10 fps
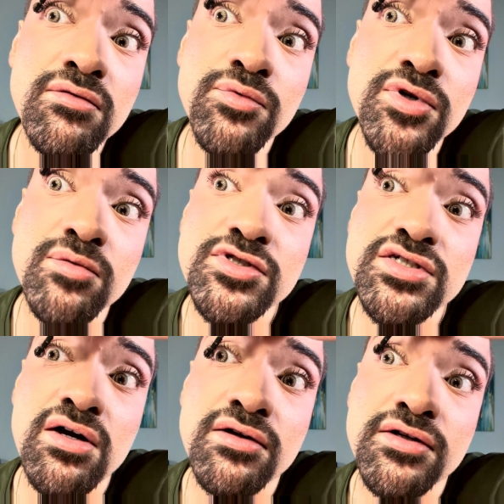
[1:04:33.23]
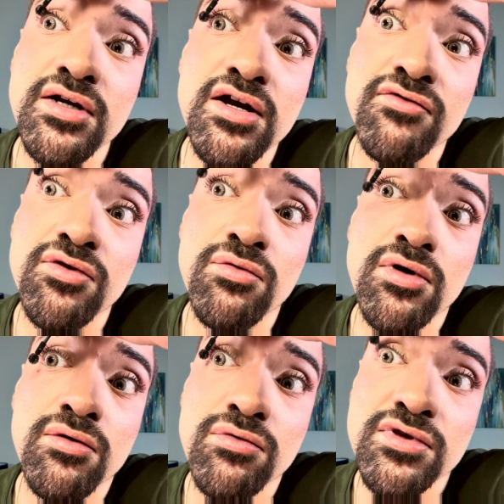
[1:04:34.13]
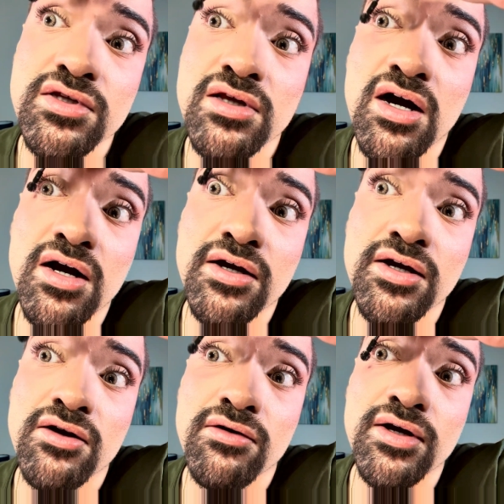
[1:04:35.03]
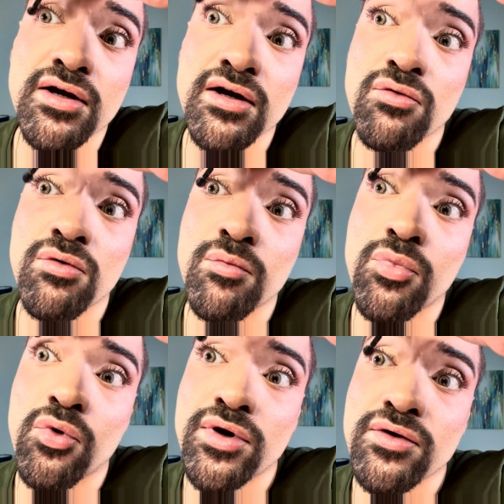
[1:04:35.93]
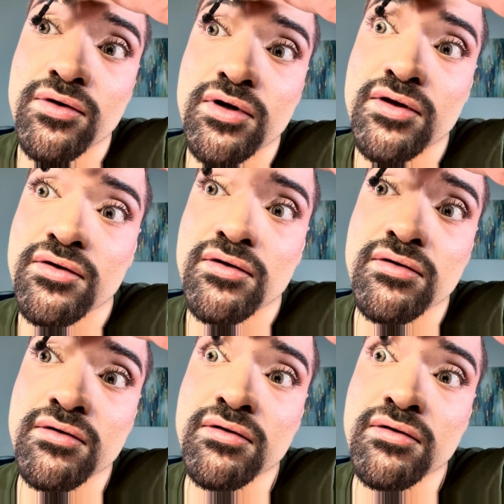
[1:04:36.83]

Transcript: pretty much gotten it everywhere within the eye area at one point or another.